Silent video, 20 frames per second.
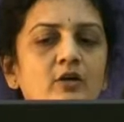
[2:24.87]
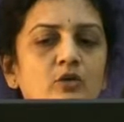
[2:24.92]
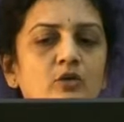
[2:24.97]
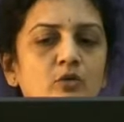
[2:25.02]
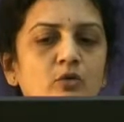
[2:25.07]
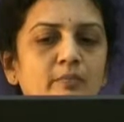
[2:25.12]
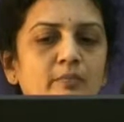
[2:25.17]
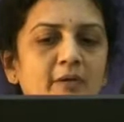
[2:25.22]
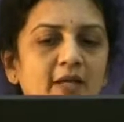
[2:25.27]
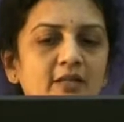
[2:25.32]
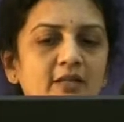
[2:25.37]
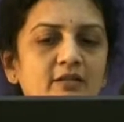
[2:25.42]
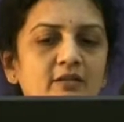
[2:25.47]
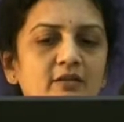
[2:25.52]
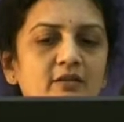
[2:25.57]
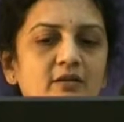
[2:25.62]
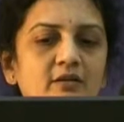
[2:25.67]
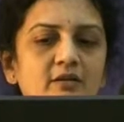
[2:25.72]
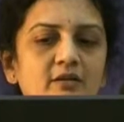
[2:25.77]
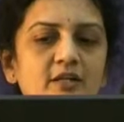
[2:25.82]
to break
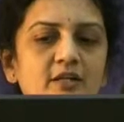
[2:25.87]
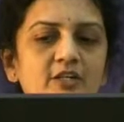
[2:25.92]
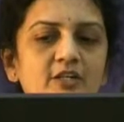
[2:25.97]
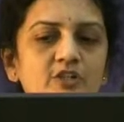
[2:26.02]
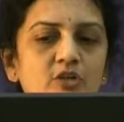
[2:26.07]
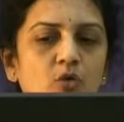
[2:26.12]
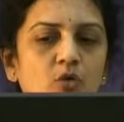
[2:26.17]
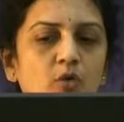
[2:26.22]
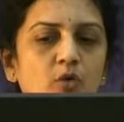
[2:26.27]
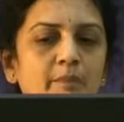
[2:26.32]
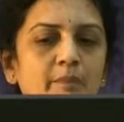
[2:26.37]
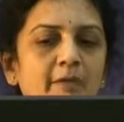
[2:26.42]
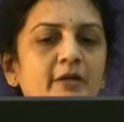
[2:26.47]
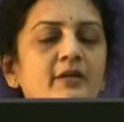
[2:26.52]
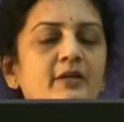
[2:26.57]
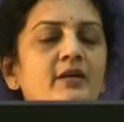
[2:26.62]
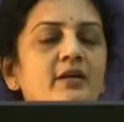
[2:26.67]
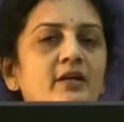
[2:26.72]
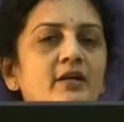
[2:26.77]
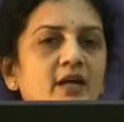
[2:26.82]
the lesion
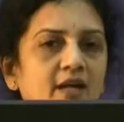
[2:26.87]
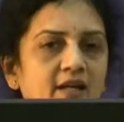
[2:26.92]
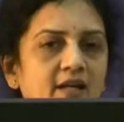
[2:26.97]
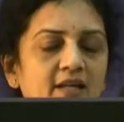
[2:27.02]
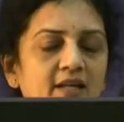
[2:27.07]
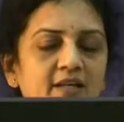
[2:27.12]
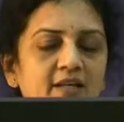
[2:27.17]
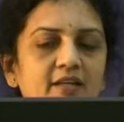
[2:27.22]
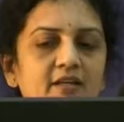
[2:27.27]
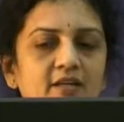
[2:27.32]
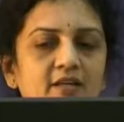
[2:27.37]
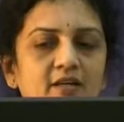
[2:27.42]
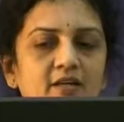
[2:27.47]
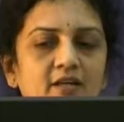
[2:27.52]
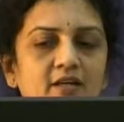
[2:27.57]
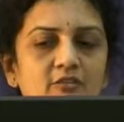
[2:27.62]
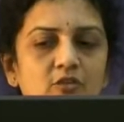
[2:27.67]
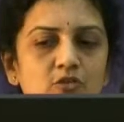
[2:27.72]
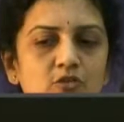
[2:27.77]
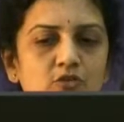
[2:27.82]
open, unlike in
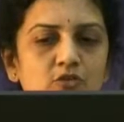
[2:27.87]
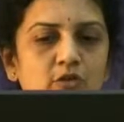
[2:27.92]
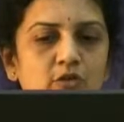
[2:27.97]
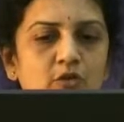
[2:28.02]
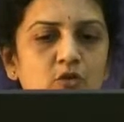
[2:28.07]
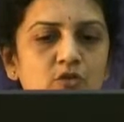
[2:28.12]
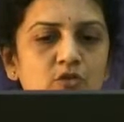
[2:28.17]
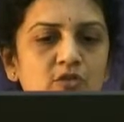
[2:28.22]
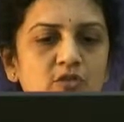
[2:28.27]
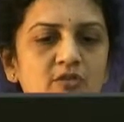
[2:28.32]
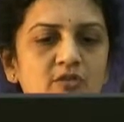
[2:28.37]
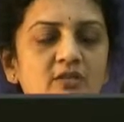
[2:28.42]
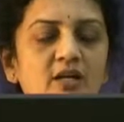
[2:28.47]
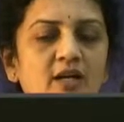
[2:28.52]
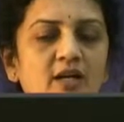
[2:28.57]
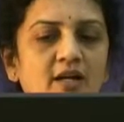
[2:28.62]
atherosclerosis,